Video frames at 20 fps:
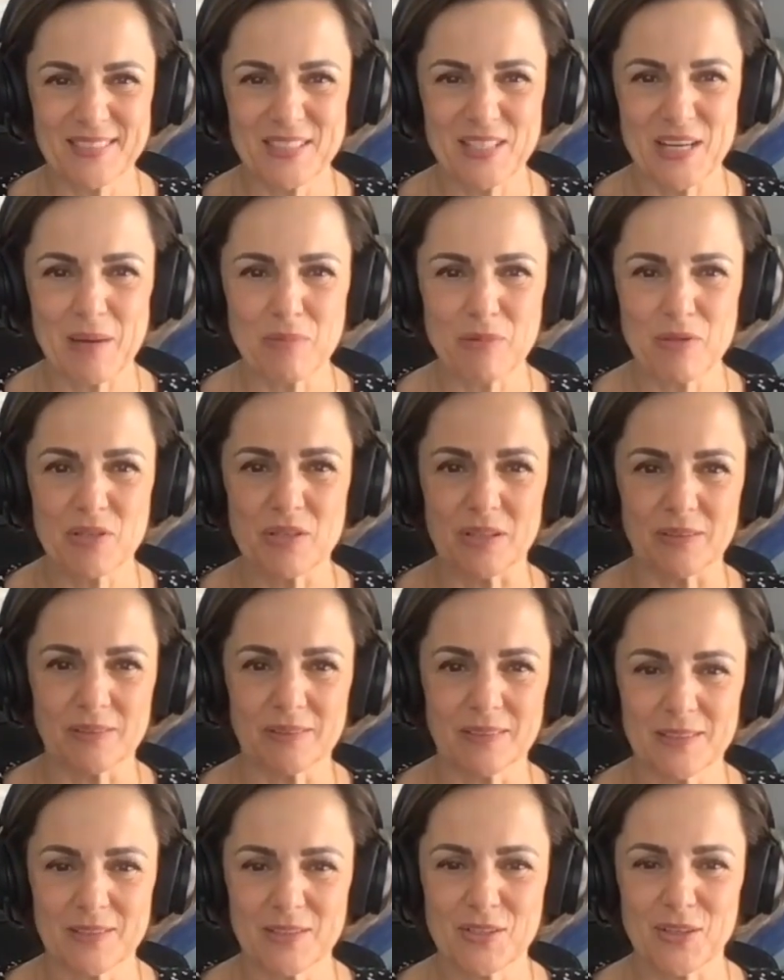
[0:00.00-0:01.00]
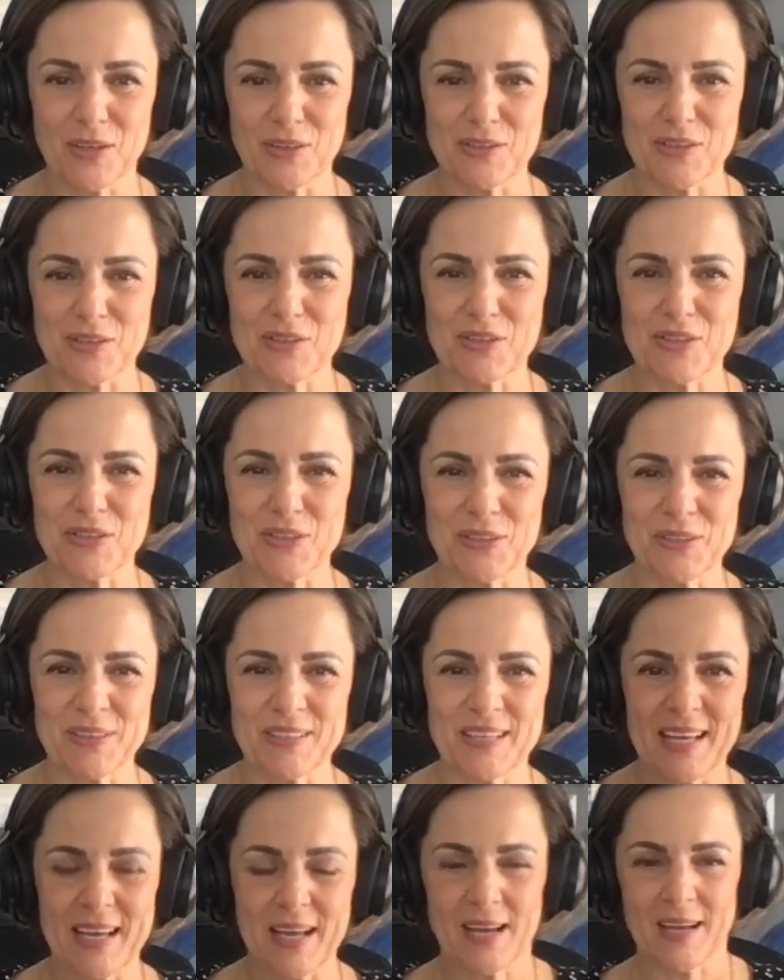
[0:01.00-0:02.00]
Chapter 2. Talk to you soon.